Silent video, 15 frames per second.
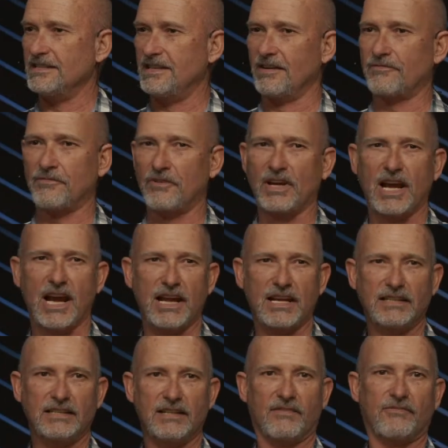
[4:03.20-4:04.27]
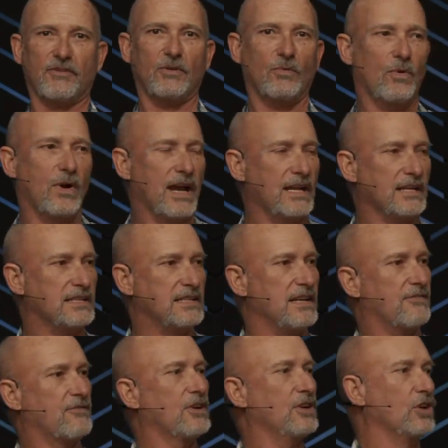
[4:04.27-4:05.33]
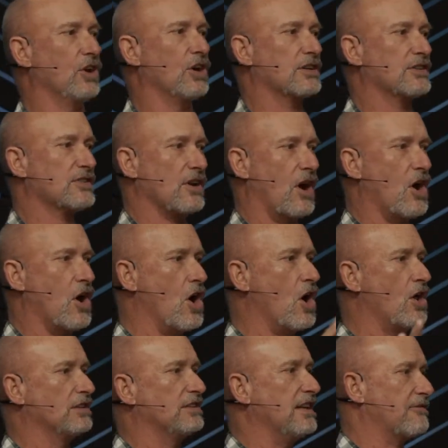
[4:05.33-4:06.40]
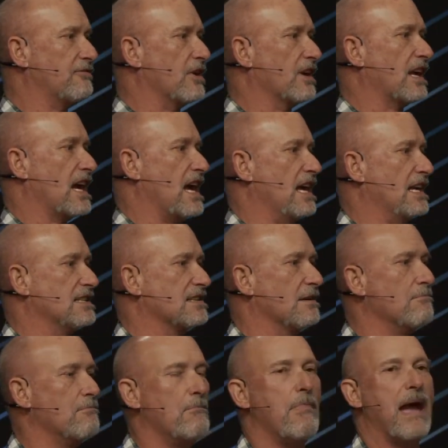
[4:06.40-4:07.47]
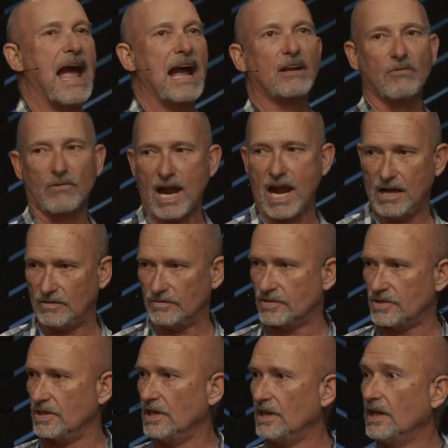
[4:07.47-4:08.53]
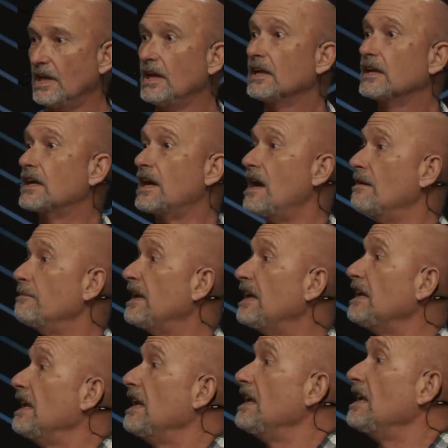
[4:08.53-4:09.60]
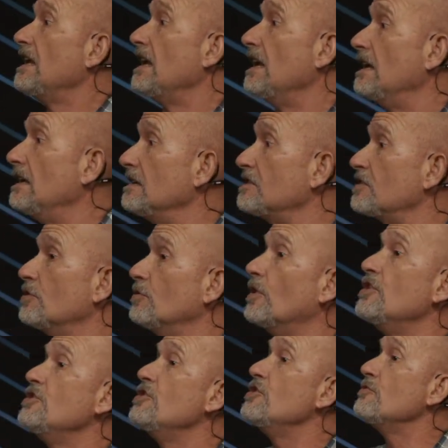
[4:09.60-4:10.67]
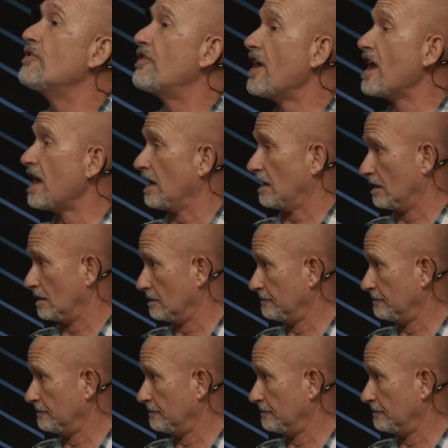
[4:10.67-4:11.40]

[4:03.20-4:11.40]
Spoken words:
different height, different weight, different looks, all different kinds of backgrounds, coming into a new thing.